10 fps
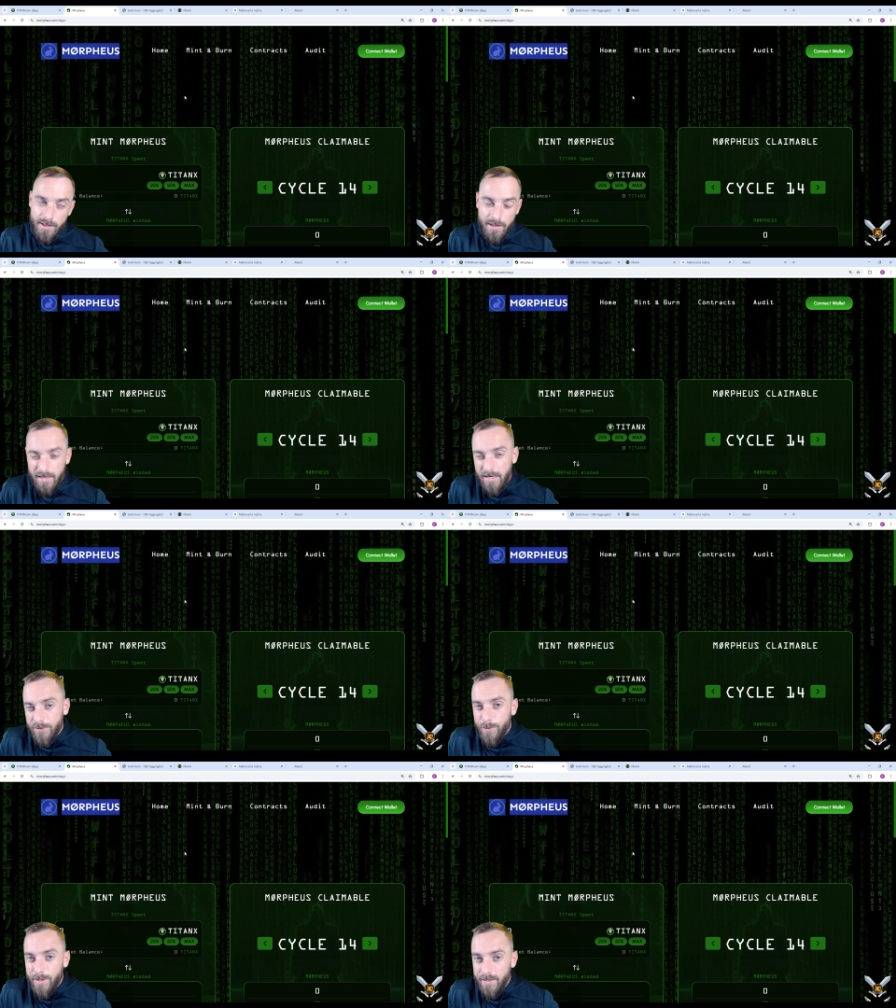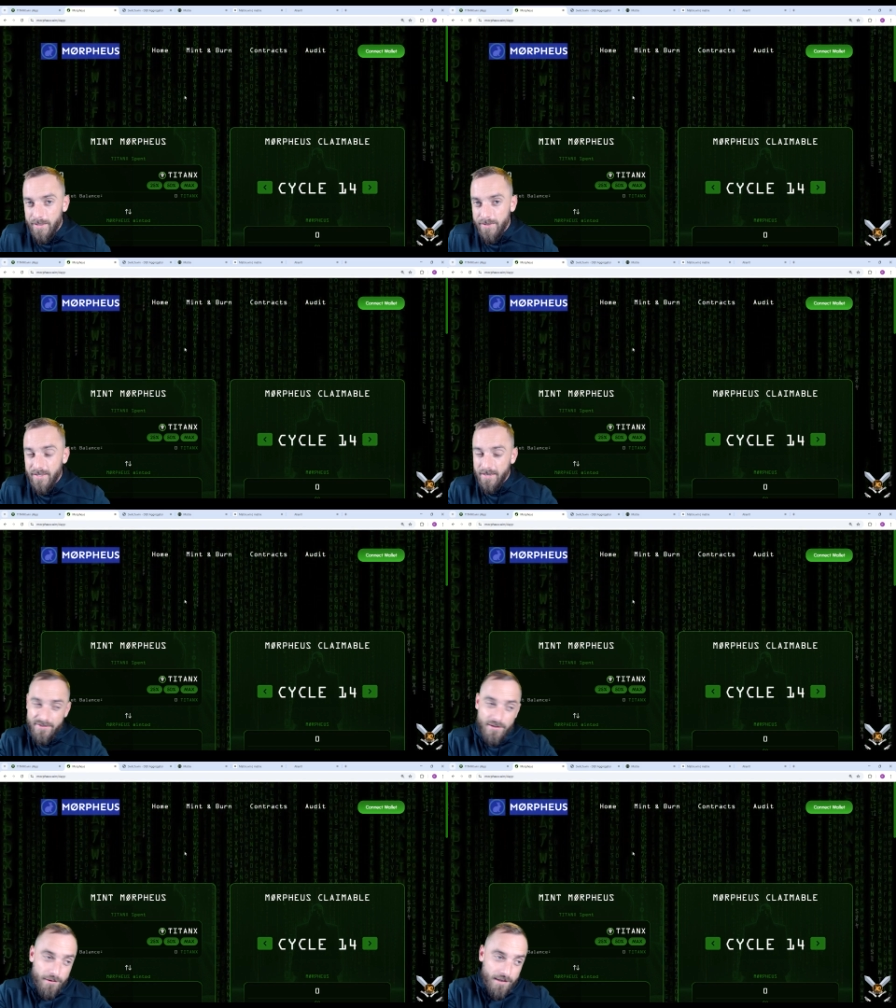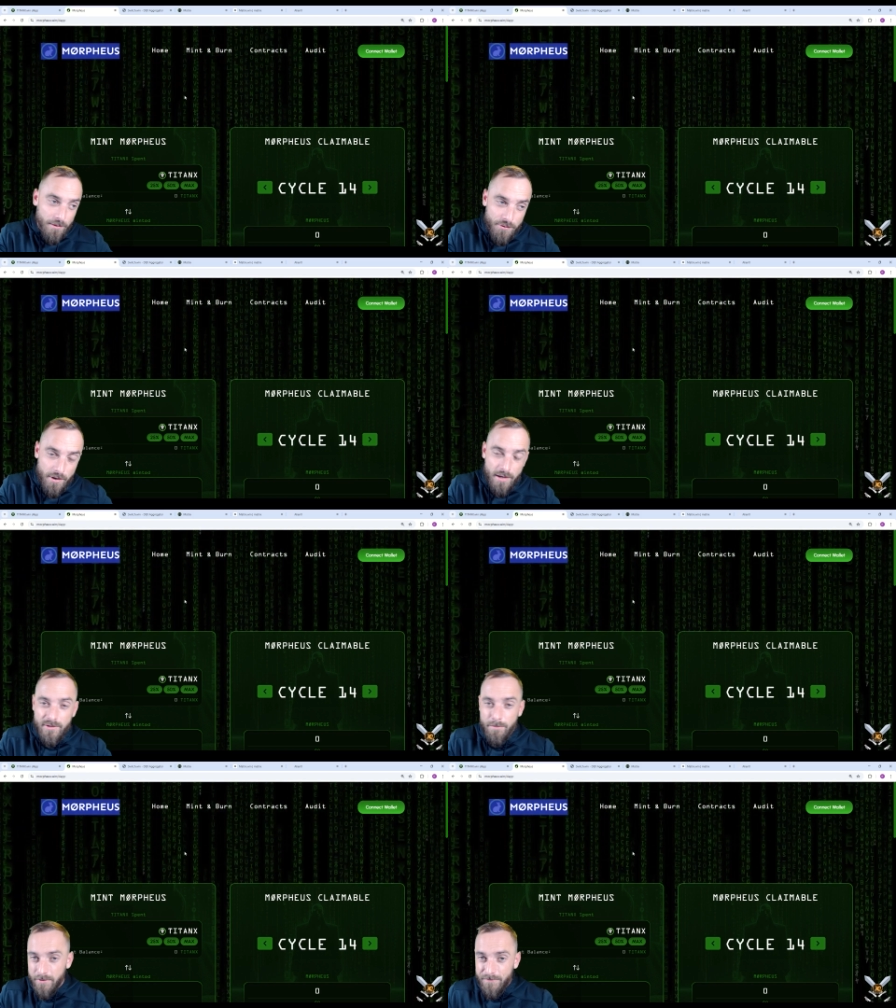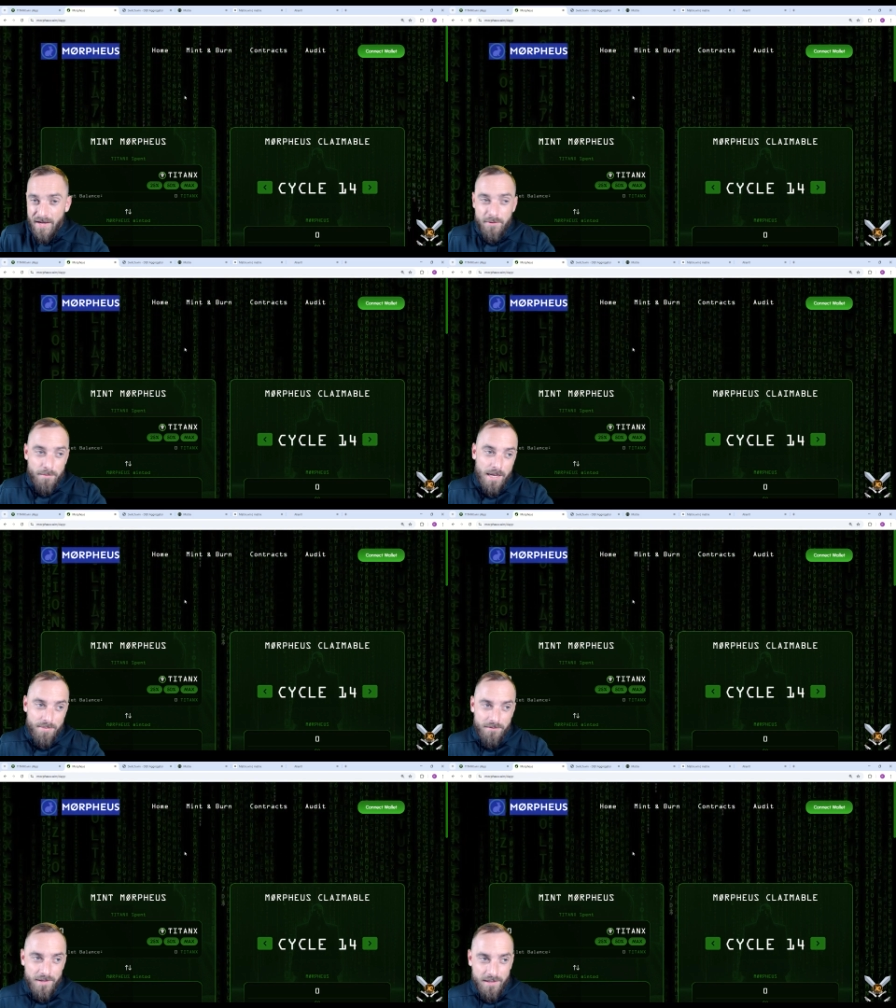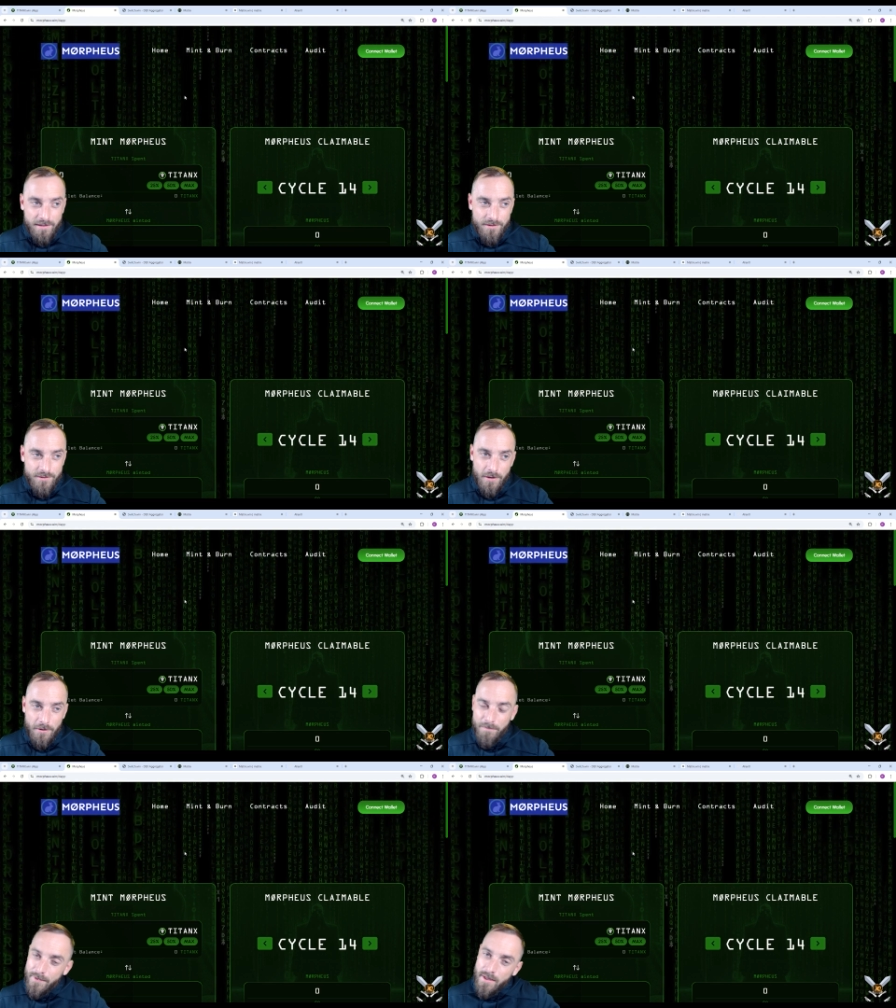it is what it is. And I still like the project, but the founder might be vegan. So